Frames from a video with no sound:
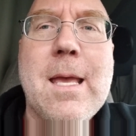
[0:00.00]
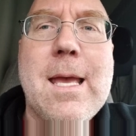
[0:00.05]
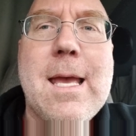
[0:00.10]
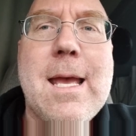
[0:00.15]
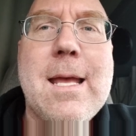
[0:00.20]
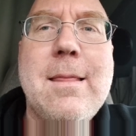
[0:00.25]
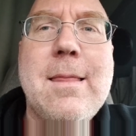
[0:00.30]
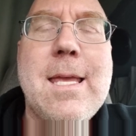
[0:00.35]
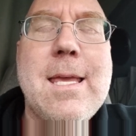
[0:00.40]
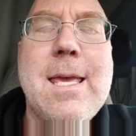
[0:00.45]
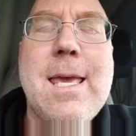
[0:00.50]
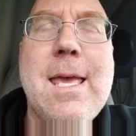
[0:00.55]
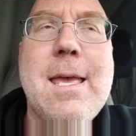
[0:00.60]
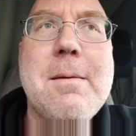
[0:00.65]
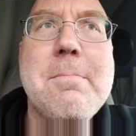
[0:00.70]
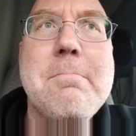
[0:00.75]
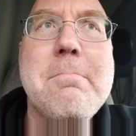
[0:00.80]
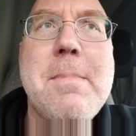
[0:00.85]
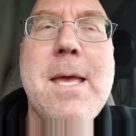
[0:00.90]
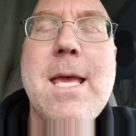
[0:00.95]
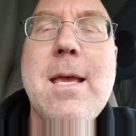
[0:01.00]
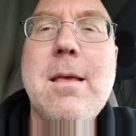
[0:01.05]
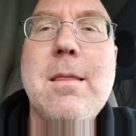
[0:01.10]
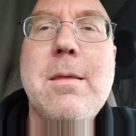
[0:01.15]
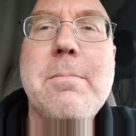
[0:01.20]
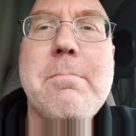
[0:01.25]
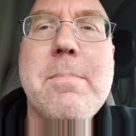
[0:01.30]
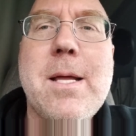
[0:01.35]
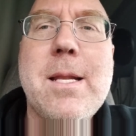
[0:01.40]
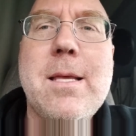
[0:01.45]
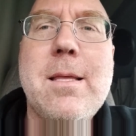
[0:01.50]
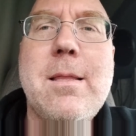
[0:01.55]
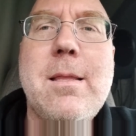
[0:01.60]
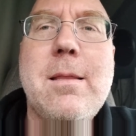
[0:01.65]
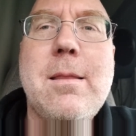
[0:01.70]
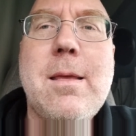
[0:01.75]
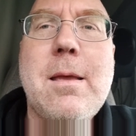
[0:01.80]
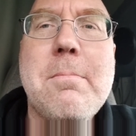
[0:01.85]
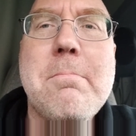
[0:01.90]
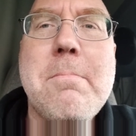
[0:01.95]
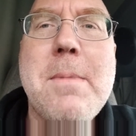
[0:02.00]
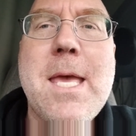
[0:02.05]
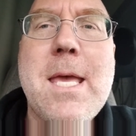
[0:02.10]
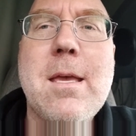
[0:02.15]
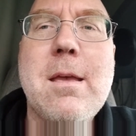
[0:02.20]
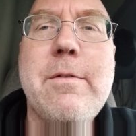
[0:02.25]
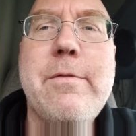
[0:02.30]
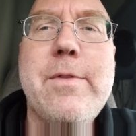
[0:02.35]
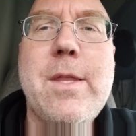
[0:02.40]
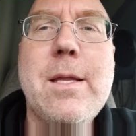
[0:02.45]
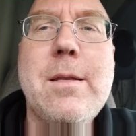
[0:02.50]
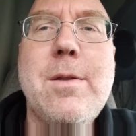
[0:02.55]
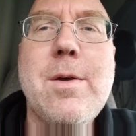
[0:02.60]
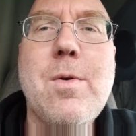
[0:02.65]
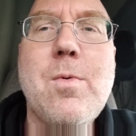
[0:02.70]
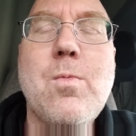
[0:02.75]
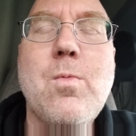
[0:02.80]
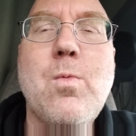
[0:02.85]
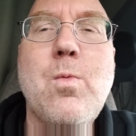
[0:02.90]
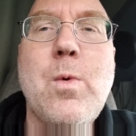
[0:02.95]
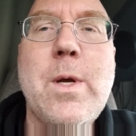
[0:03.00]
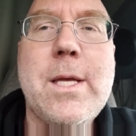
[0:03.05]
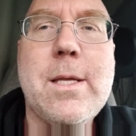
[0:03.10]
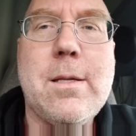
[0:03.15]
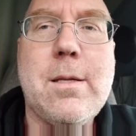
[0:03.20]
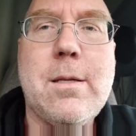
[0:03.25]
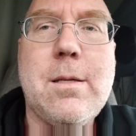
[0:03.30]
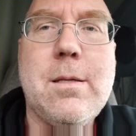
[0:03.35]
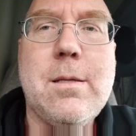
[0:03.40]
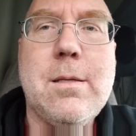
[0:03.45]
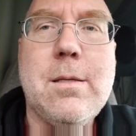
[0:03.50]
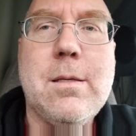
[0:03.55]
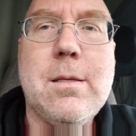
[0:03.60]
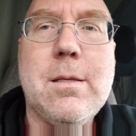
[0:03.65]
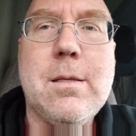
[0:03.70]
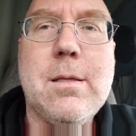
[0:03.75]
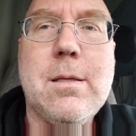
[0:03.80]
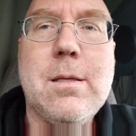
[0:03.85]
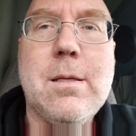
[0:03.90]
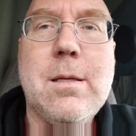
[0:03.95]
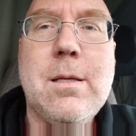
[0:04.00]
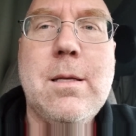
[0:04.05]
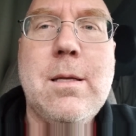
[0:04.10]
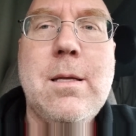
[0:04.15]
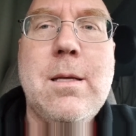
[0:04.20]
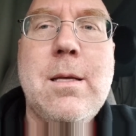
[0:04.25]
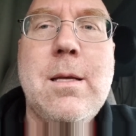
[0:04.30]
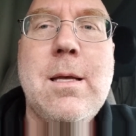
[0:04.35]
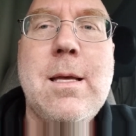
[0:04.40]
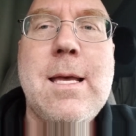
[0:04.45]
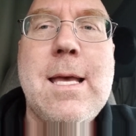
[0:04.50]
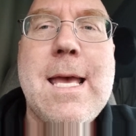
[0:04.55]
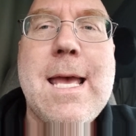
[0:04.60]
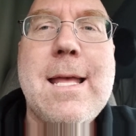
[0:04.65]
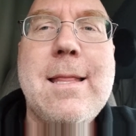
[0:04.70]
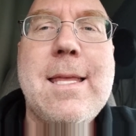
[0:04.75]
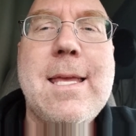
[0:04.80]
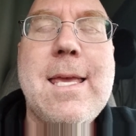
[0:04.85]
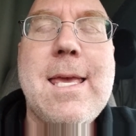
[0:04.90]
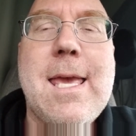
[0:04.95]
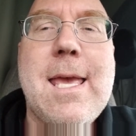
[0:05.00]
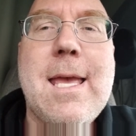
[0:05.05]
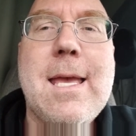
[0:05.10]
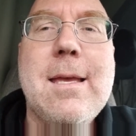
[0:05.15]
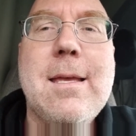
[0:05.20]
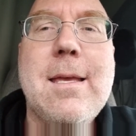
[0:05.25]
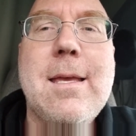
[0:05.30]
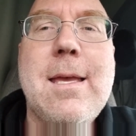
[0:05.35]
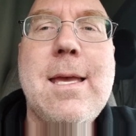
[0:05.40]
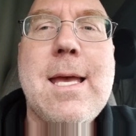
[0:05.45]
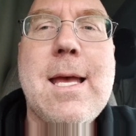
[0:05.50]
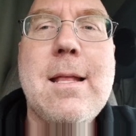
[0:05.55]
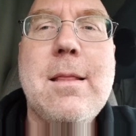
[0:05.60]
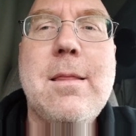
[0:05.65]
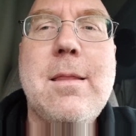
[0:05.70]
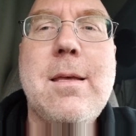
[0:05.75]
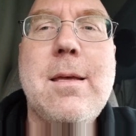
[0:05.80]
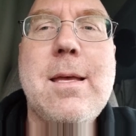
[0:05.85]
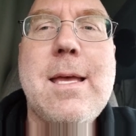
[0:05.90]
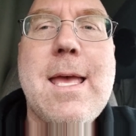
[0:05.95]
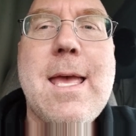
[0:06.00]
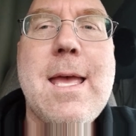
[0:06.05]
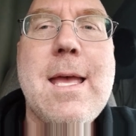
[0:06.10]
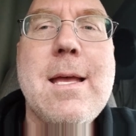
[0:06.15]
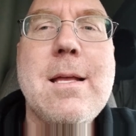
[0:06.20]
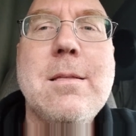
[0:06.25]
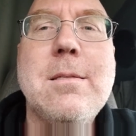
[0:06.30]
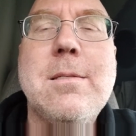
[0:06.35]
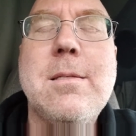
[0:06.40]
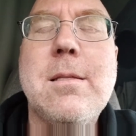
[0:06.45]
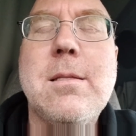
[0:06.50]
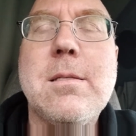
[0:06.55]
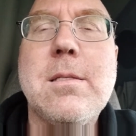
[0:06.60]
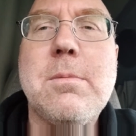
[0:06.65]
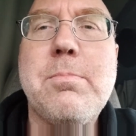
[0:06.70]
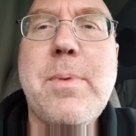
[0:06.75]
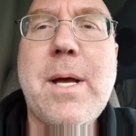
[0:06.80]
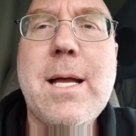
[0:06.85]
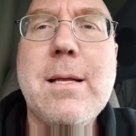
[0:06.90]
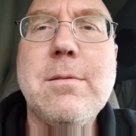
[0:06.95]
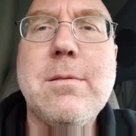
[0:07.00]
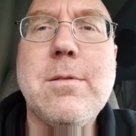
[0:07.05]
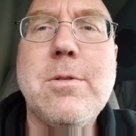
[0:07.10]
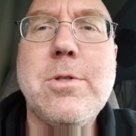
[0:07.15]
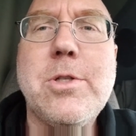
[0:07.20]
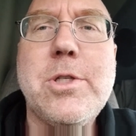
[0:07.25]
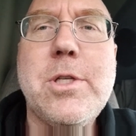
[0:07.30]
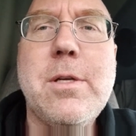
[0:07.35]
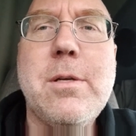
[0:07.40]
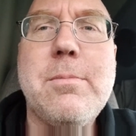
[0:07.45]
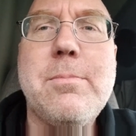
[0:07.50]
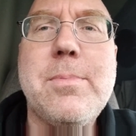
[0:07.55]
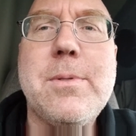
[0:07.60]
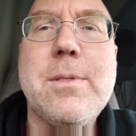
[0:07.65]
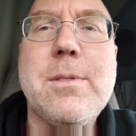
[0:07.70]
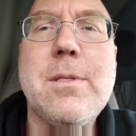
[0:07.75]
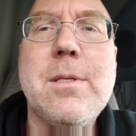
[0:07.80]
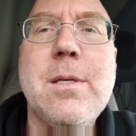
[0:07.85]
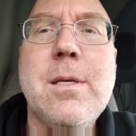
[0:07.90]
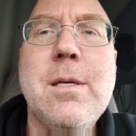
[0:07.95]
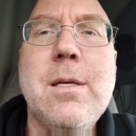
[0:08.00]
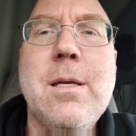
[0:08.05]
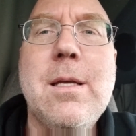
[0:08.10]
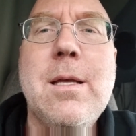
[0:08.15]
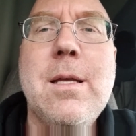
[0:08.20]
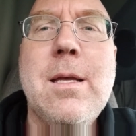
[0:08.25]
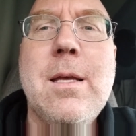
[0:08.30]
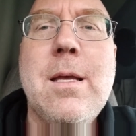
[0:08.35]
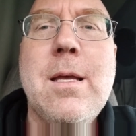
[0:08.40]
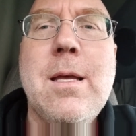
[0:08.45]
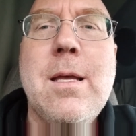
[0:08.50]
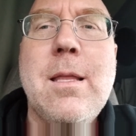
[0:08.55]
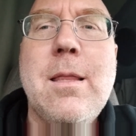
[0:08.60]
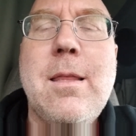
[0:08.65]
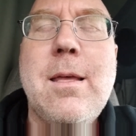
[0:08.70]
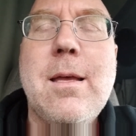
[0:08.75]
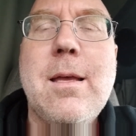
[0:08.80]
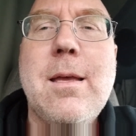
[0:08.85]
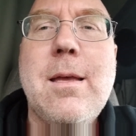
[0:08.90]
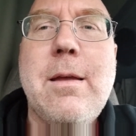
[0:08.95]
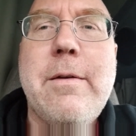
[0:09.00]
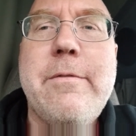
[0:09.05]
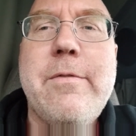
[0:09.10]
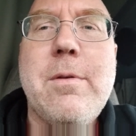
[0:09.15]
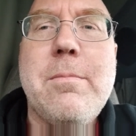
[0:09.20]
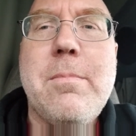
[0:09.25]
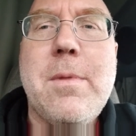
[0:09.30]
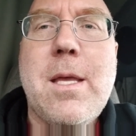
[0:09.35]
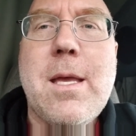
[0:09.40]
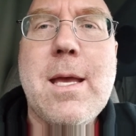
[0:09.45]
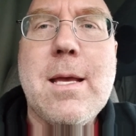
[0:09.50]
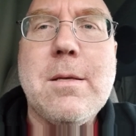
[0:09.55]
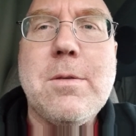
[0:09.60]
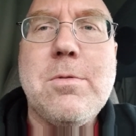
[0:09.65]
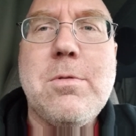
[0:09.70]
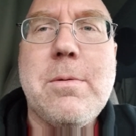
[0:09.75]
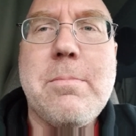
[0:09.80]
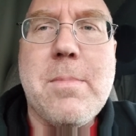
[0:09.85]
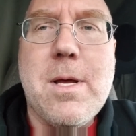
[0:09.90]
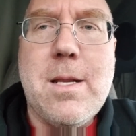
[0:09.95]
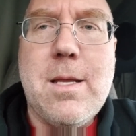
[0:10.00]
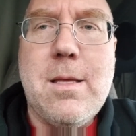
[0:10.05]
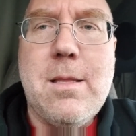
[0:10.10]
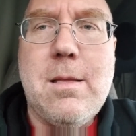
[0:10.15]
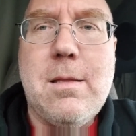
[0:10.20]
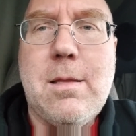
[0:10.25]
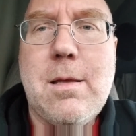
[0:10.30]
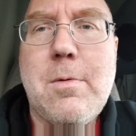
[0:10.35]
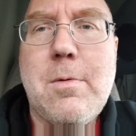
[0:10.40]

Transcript: And they can't make the money that they make if they don't win. and they can't get the ads and the sponsorships that give them the extra money that they